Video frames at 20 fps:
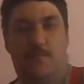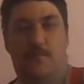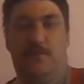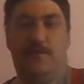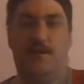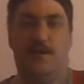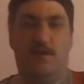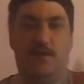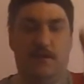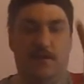but
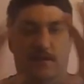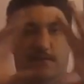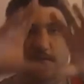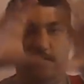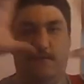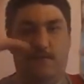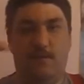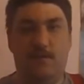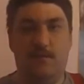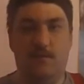then you'd have
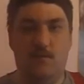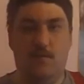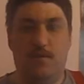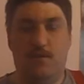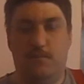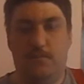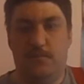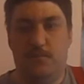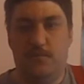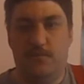to find somewhere
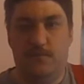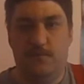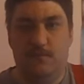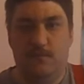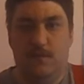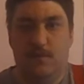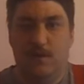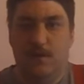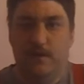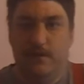to put
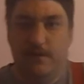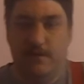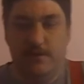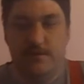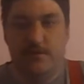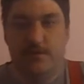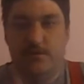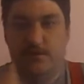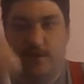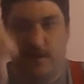them
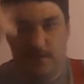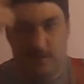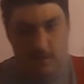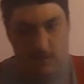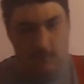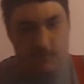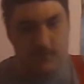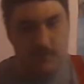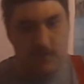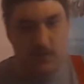because your
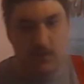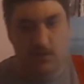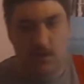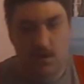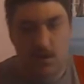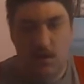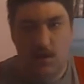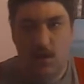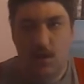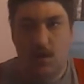desktop's full.
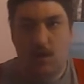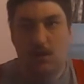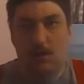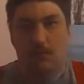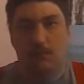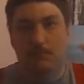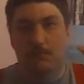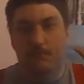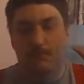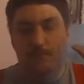
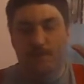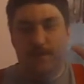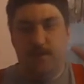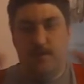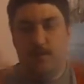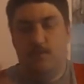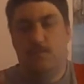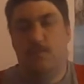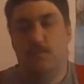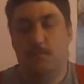This
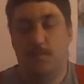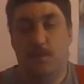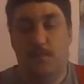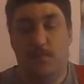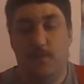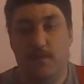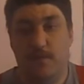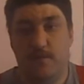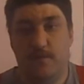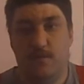is what my
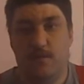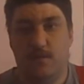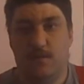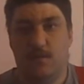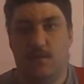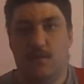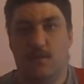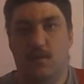point is.